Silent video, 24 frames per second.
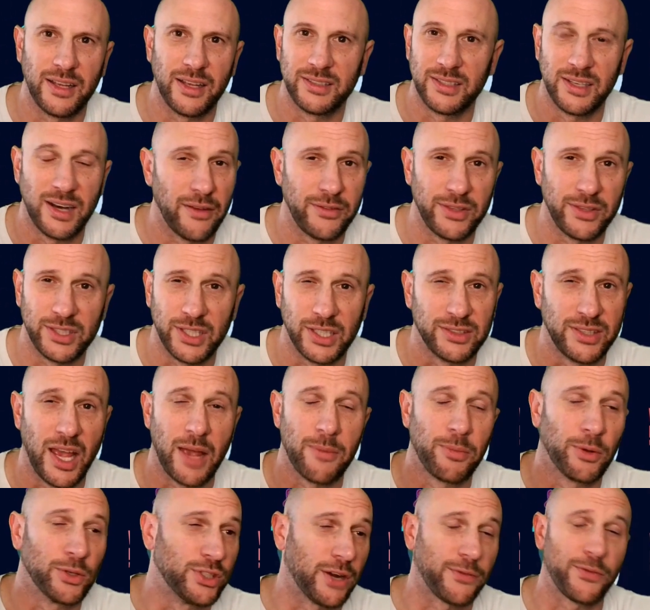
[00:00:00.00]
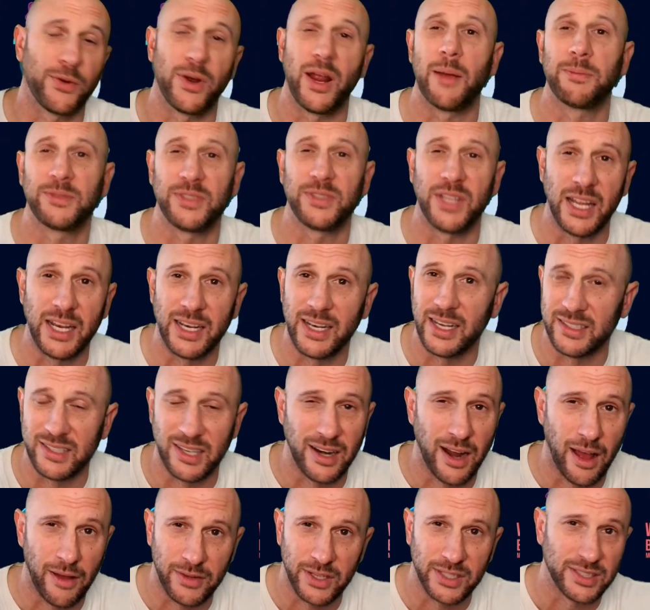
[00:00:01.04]
is an obvious example. Jeffrey Epstein is
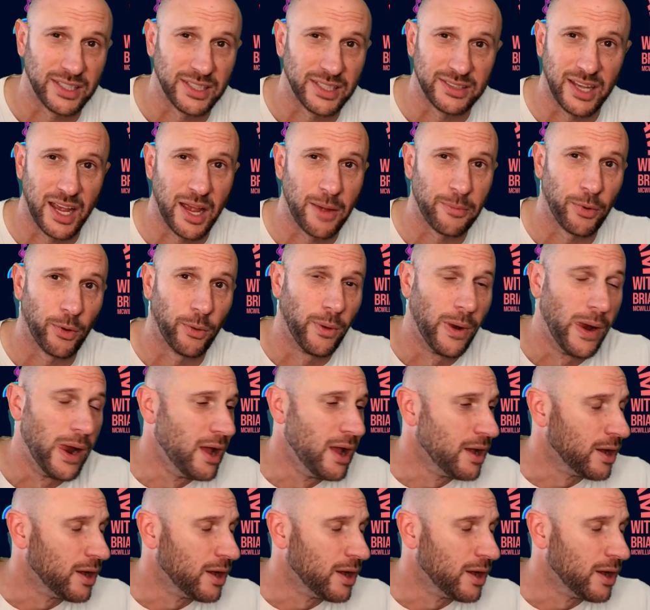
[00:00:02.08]
an obvious example.